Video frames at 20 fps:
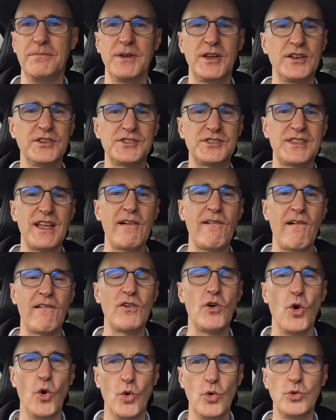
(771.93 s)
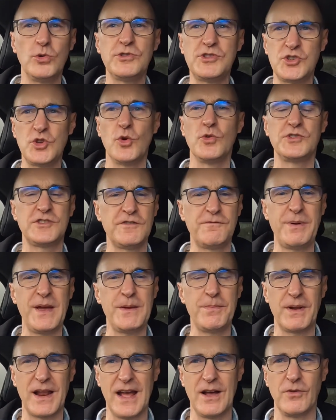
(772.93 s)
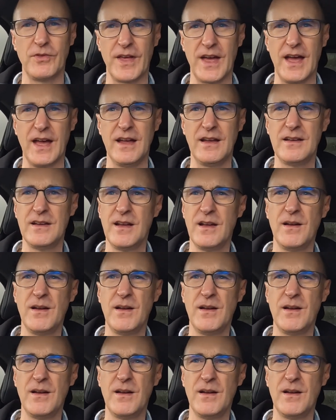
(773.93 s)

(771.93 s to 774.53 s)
because there are all sorts of people out there,